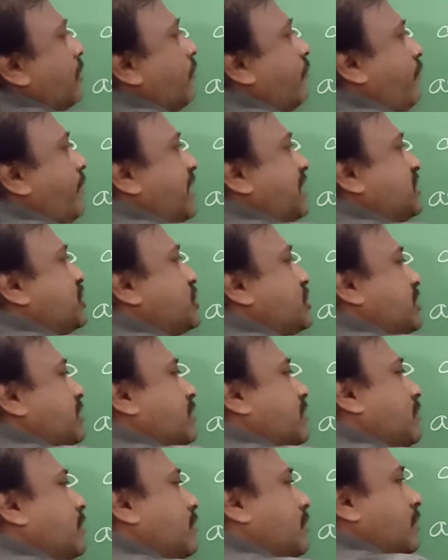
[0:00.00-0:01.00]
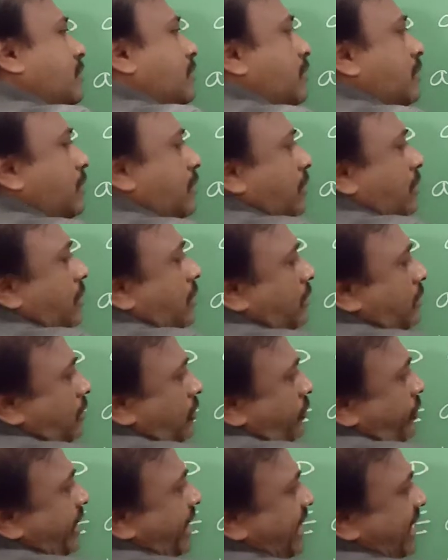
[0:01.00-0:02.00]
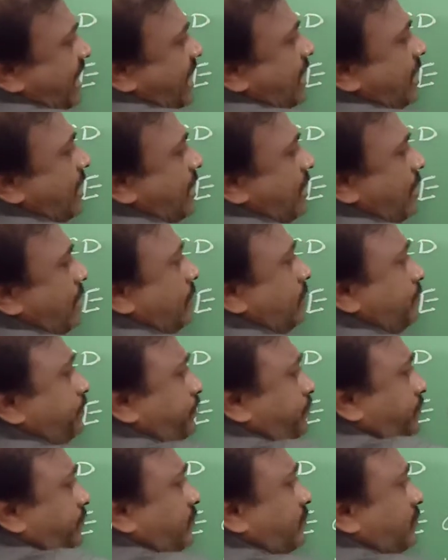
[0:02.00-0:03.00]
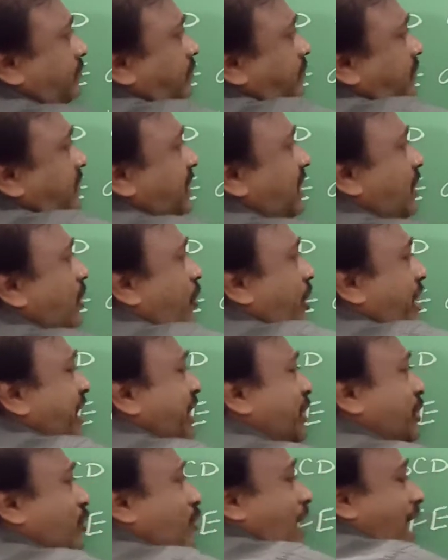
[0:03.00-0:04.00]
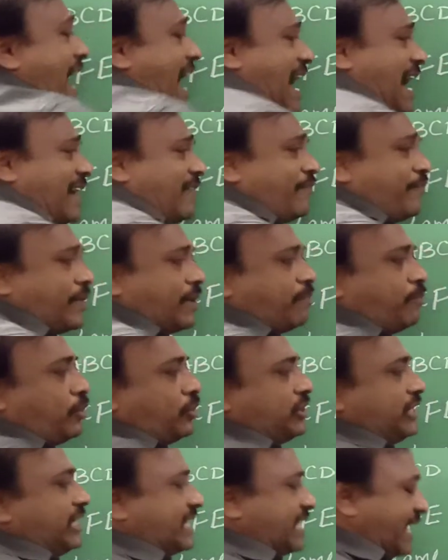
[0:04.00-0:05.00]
which we are going to add for both the